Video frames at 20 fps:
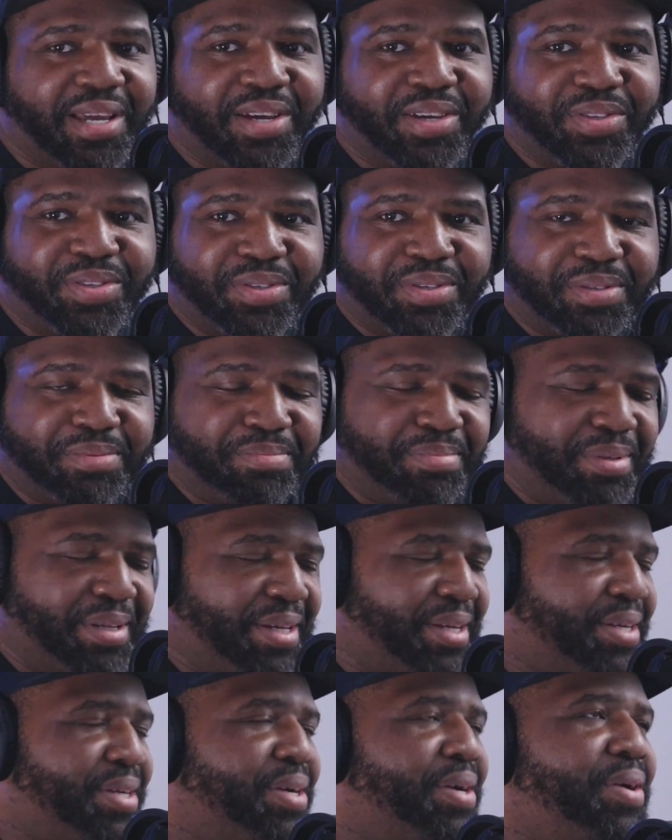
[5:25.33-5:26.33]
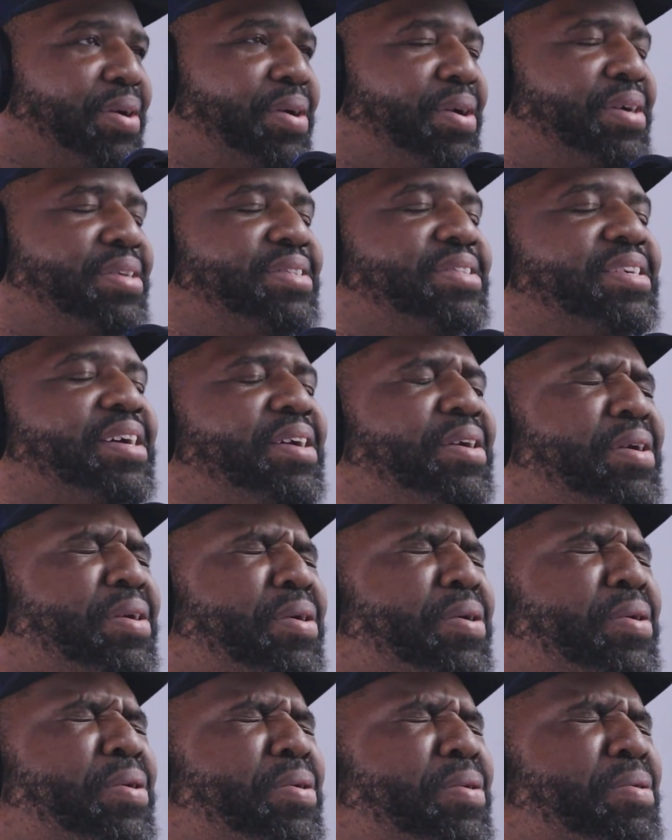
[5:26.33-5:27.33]
Now you can play chords.
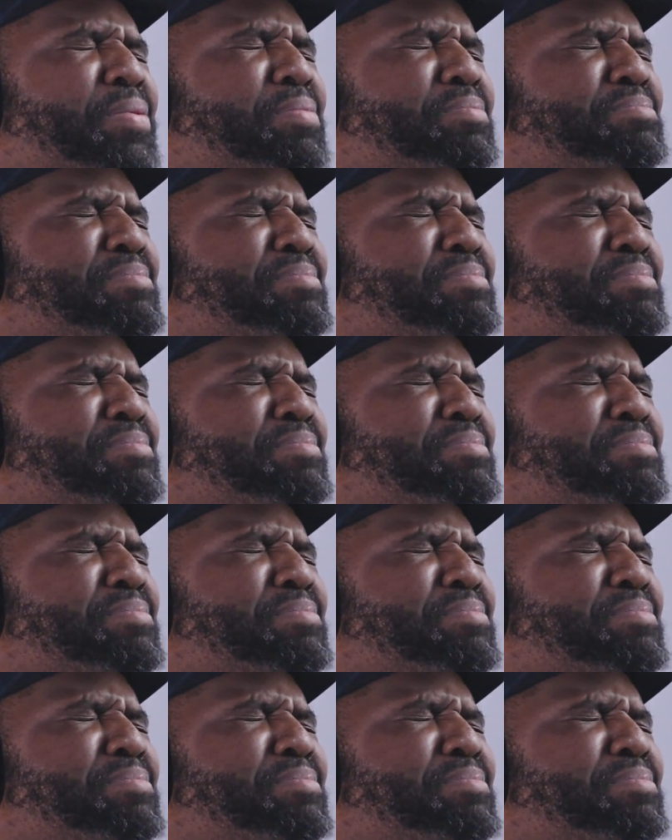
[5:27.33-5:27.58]
Oh